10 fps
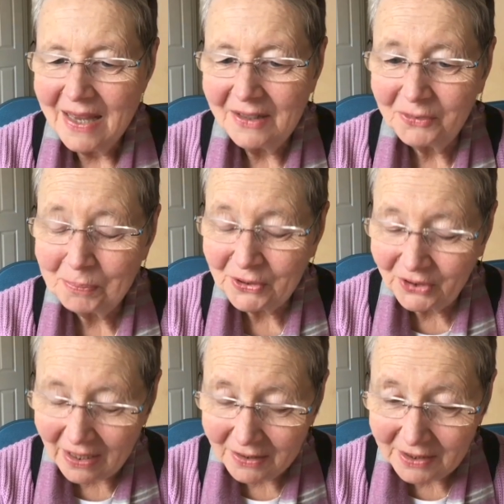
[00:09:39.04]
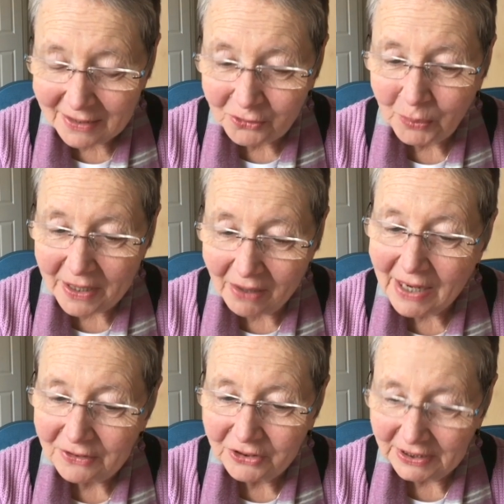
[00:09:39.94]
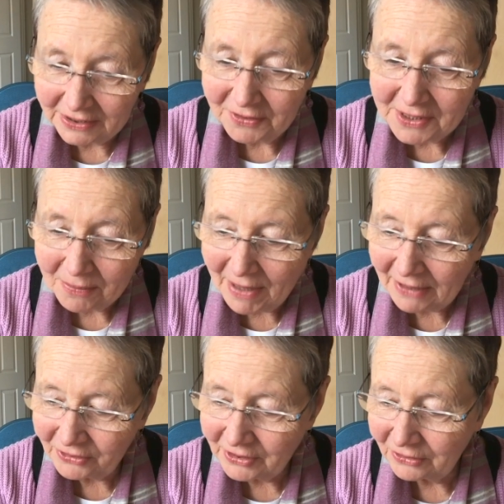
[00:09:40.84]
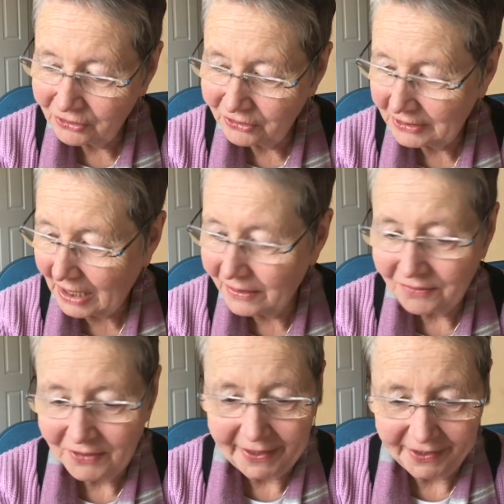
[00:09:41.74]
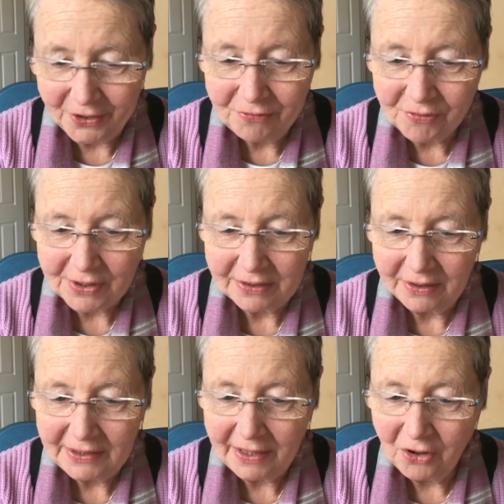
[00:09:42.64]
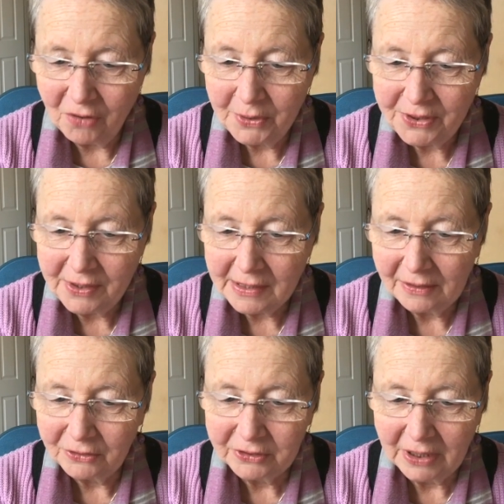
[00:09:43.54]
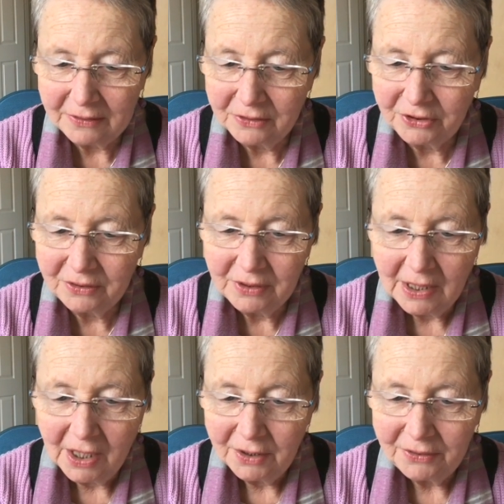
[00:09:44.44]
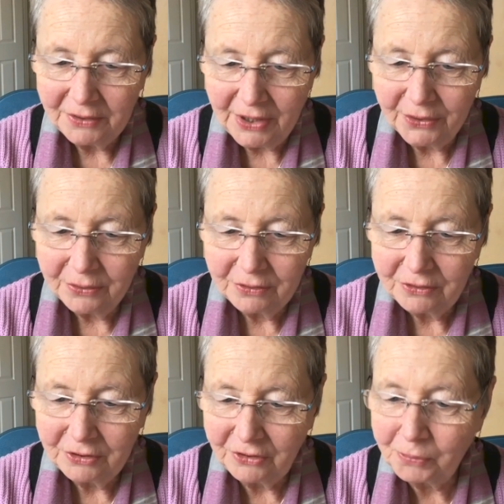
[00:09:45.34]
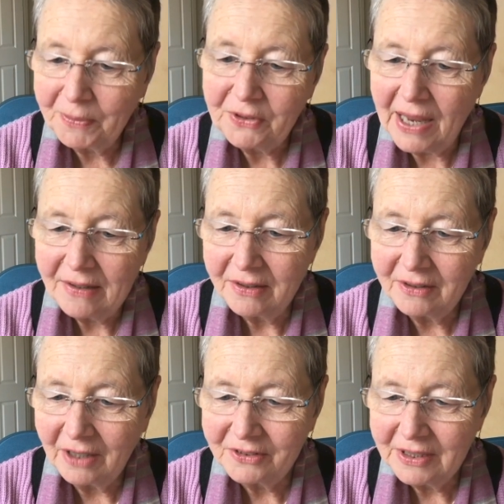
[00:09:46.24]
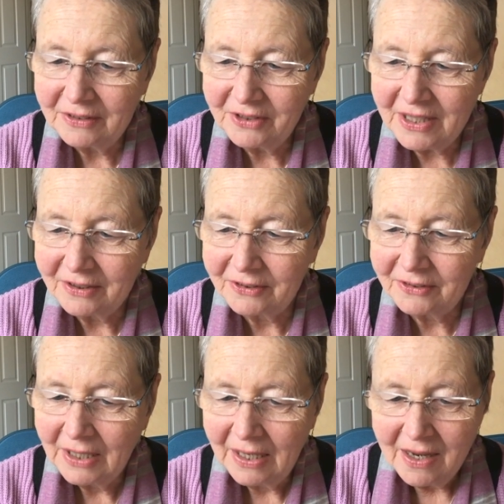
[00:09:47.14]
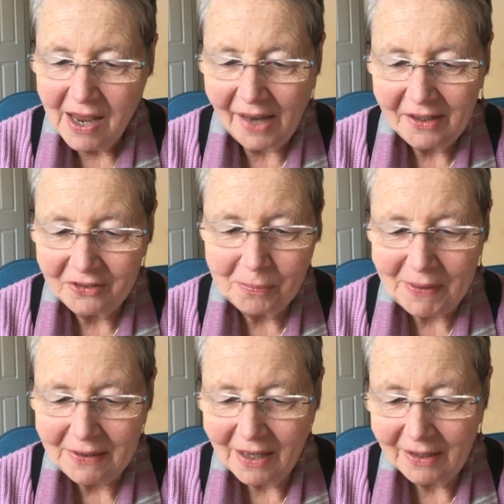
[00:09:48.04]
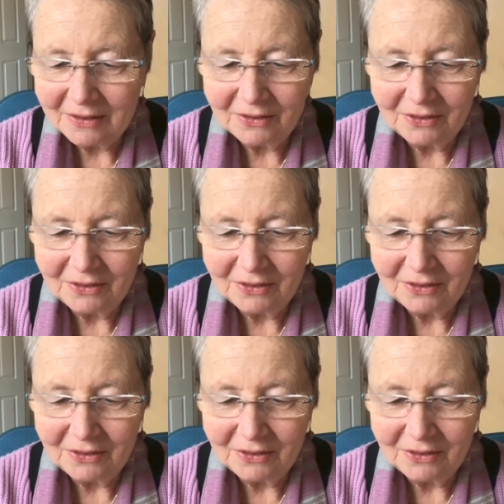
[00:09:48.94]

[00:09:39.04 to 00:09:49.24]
It's precise. Yes, we are actually given the message to kind of get over it and get on with things, and to just pretend it doesn't exist. And it's a bit like